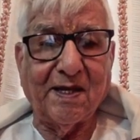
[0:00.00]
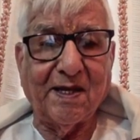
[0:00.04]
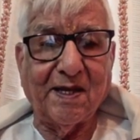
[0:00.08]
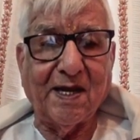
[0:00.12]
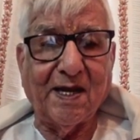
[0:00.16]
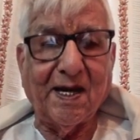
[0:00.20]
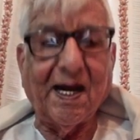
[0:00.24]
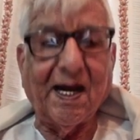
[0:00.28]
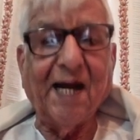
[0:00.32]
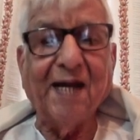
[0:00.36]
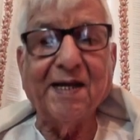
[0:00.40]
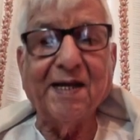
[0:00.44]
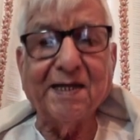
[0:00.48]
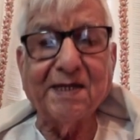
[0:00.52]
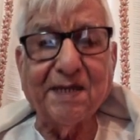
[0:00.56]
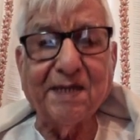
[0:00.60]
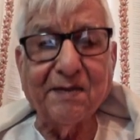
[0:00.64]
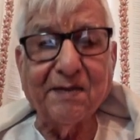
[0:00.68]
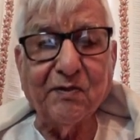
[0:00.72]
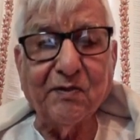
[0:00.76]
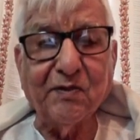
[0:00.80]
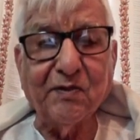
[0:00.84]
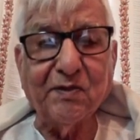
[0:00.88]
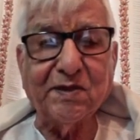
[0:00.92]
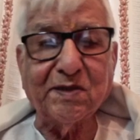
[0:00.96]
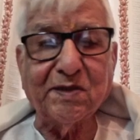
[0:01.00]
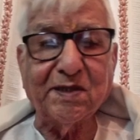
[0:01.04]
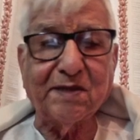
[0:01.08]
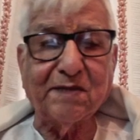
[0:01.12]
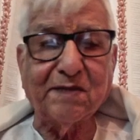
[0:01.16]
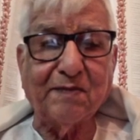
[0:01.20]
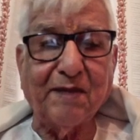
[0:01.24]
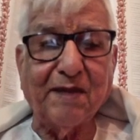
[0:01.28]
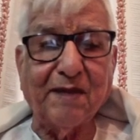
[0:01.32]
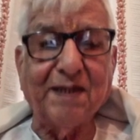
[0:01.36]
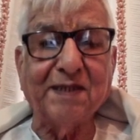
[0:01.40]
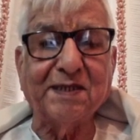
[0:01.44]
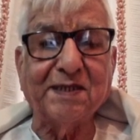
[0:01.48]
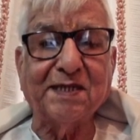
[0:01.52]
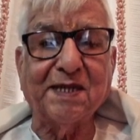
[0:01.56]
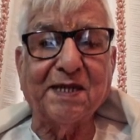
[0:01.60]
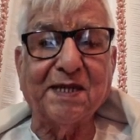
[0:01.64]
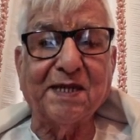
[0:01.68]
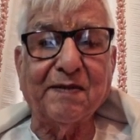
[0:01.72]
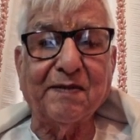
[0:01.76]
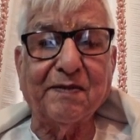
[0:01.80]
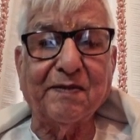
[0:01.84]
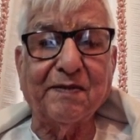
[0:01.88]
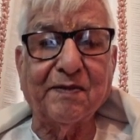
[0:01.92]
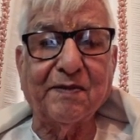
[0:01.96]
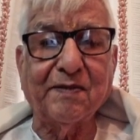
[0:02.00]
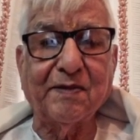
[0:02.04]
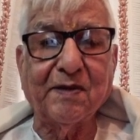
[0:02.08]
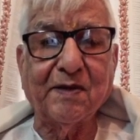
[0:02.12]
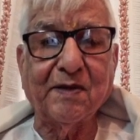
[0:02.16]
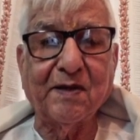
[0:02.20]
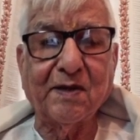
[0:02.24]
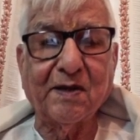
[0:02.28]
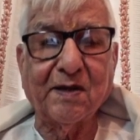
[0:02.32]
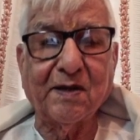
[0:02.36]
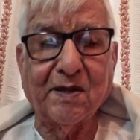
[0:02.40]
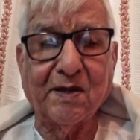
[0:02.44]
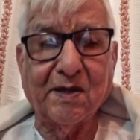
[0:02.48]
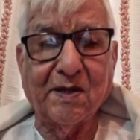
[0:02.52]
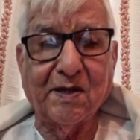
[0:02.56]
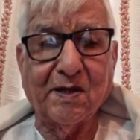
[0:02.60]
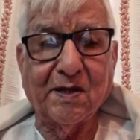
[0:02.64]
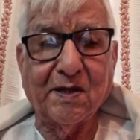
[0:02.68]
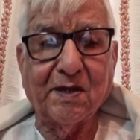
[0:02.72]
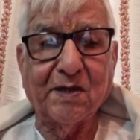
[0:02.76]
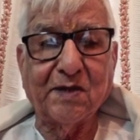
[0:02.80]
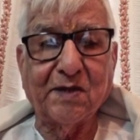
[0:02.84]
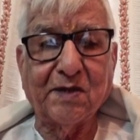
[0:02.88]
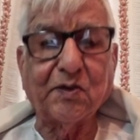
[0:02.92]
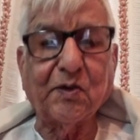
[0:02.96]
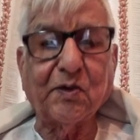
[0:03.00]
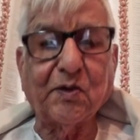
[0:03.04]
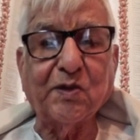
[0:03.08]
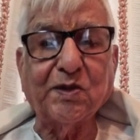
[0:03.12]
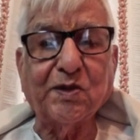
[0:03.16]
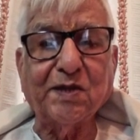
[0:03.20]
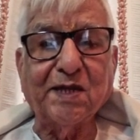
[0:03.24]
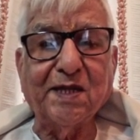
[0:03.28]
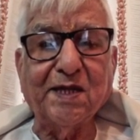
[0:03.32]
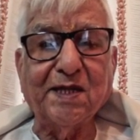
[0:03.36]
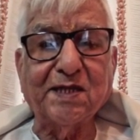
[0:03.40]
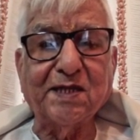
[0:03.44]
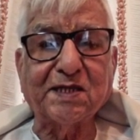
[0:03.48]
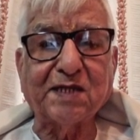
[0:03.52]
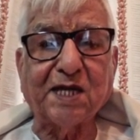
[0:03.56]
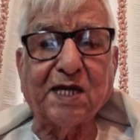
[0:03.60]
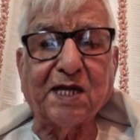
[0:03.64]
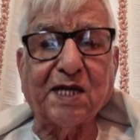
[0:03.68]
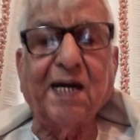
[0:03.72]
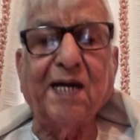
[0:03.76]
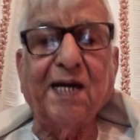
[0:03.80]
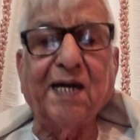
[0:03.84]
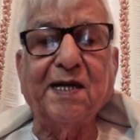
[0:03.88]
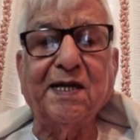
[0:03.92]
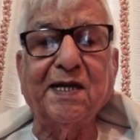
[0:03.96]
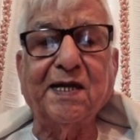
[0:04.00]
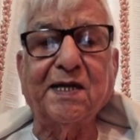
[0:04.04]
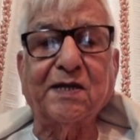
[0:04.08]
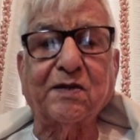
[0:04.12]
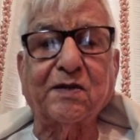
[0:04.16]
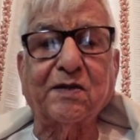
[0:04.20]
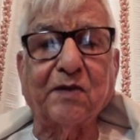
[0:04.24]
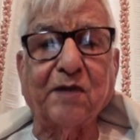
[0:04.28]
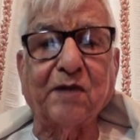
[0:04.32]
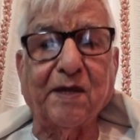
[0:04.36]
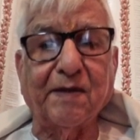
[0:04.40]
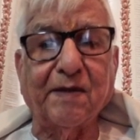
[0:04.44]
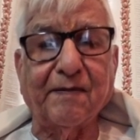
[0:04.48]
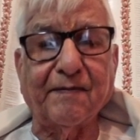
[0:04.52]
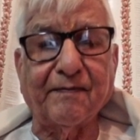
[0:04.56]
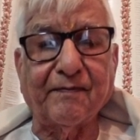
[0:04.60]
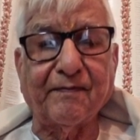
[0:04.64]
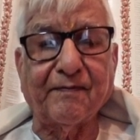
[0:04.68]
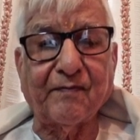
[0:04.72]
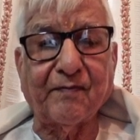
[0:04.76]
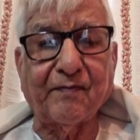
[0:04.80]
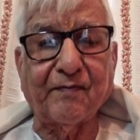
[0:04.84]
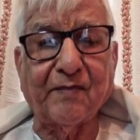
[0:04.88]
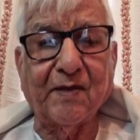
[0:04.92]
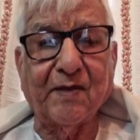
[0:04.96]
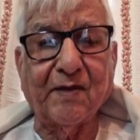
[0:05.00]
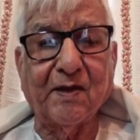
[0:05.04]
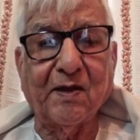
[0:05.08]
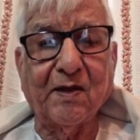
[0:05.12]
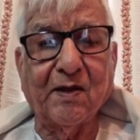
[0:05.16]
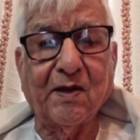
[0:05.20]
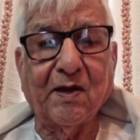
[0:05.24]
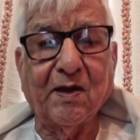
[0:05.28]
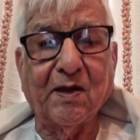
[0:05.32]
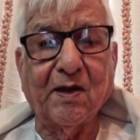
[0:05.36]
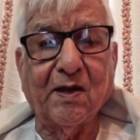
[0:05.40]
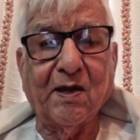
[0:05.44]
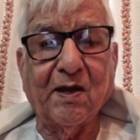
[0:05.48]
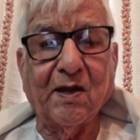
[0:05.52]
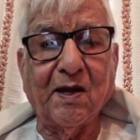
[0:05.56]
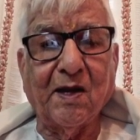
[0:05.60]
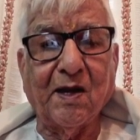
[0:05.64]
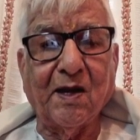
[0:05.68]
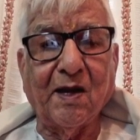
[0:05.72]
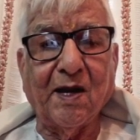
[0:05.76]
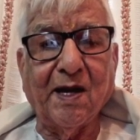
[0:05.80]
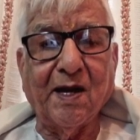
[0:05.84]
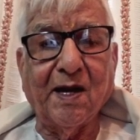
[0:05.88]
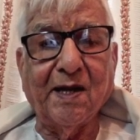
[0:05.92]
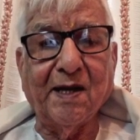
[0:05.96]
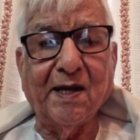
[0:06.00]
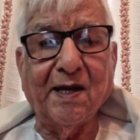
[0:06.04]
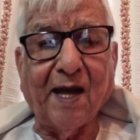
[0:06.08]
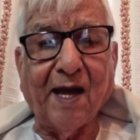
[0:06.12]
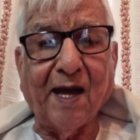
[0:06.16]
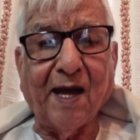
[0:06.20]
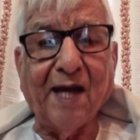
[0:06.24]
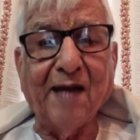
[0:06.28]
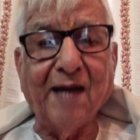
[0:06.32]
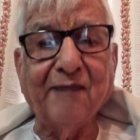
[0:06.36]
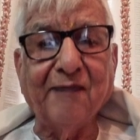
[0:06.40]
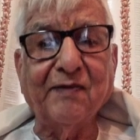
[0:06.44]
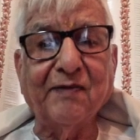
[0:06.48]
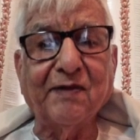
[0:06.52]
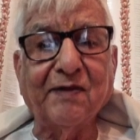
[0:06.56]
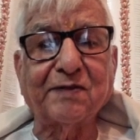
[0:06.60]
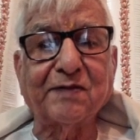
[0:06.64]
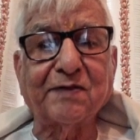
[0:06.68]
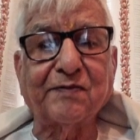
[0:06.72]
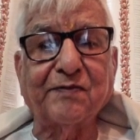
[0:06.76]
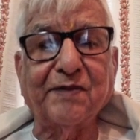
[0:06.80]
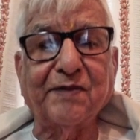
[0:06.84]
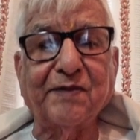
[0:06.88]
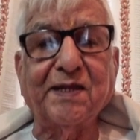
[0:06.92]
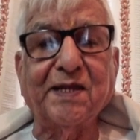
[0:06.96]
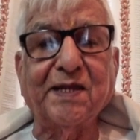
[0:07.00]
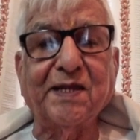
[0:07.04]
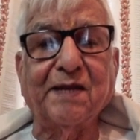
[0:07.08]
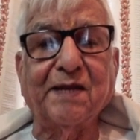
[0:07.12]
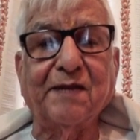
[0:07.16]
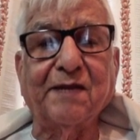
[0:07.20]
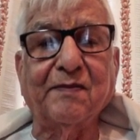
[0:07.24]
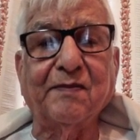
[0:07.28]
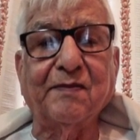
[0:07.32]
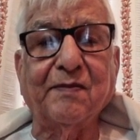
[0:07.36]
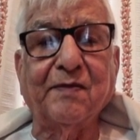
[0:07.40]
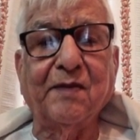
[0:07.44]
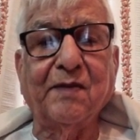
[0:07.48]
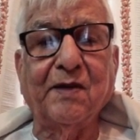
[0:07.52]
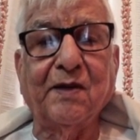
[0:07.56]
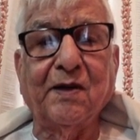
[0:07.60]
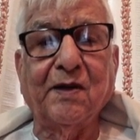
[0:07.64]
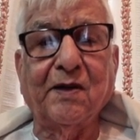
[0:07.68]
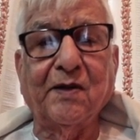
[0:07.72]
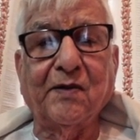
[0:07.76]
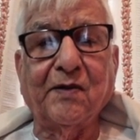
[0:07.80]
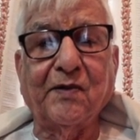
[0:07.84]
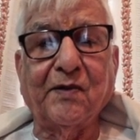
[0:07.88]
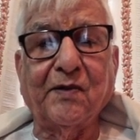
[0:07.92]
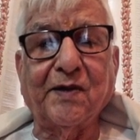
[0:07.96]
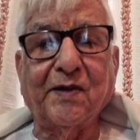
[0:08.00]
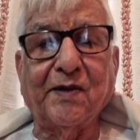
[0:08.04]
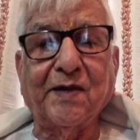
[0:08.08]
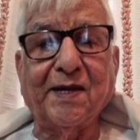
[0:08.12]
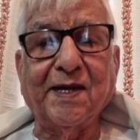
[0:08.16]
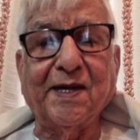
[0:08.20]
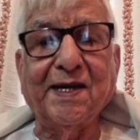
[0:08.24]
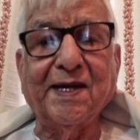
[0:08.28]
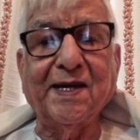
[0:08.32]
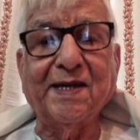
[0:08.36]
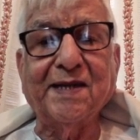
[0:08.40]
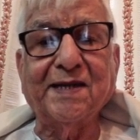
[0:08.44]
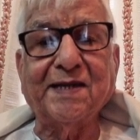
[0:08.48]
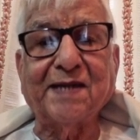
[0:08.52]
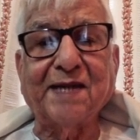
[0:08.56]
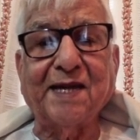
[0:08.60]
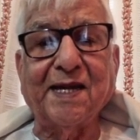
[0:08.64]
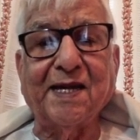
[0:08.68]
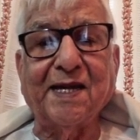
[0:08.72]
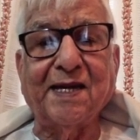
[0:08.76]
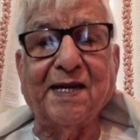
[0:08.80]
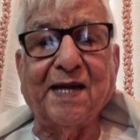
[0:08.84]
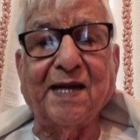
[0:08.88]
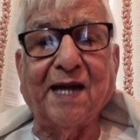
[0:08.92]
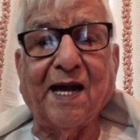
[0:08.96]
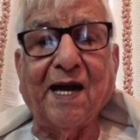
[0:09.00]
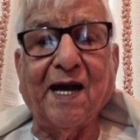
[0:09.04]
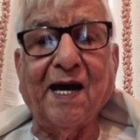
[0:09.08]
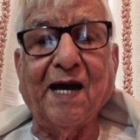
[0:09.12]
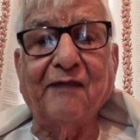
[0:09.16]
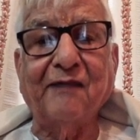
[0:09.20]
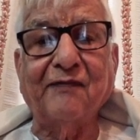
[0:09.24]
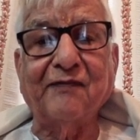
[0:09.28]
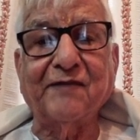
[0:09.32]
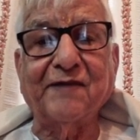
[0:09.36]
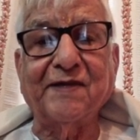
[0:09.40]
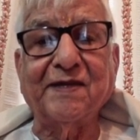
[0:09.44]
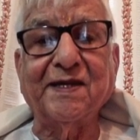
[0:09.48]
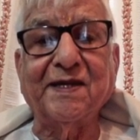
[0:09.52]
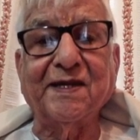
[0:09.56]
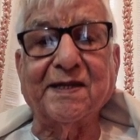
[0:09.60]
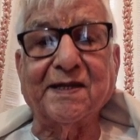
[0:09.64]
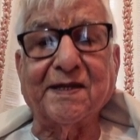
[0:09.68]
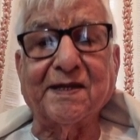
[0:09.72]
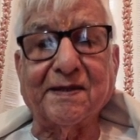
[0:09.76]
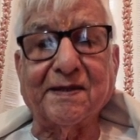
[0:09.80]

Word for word: I devoted myself, totally surrendered to him, and I was with him for eight and a half years